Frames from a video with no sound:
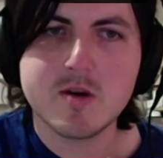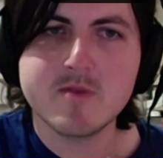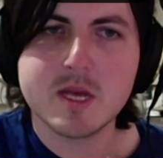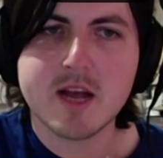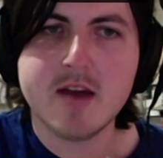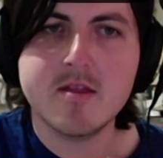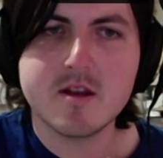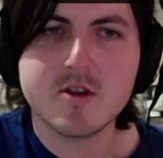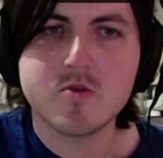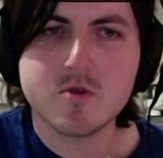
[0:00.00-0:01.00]
He's like, I
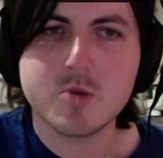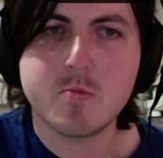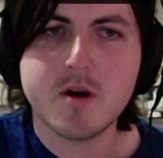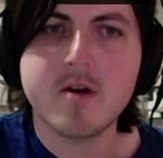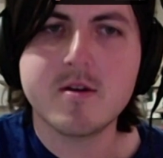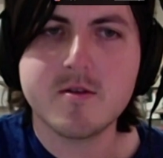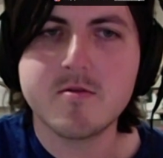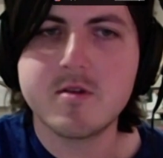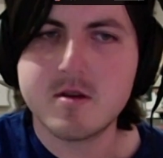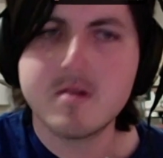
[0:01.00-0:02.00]
think George
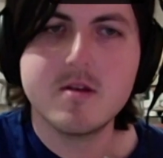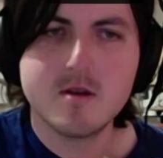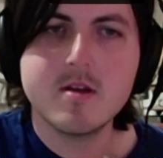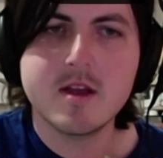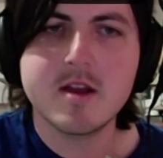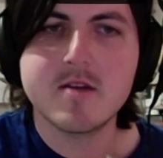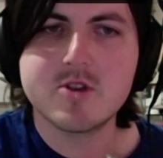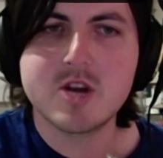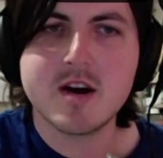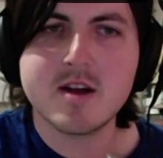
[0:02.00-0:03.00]
borrowed,
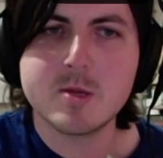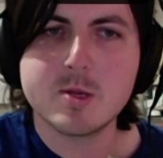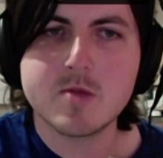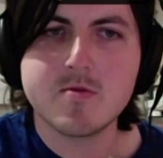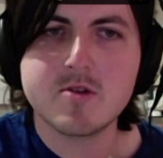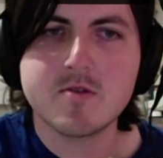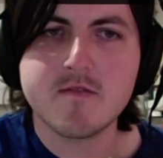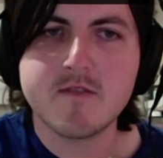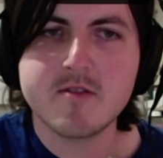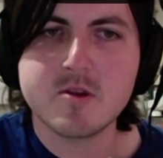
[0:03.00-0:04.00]
John's
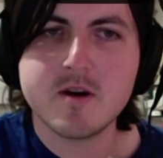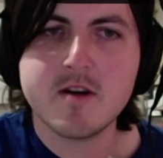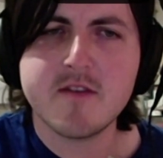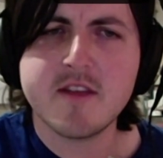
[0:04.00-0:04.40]
325-12.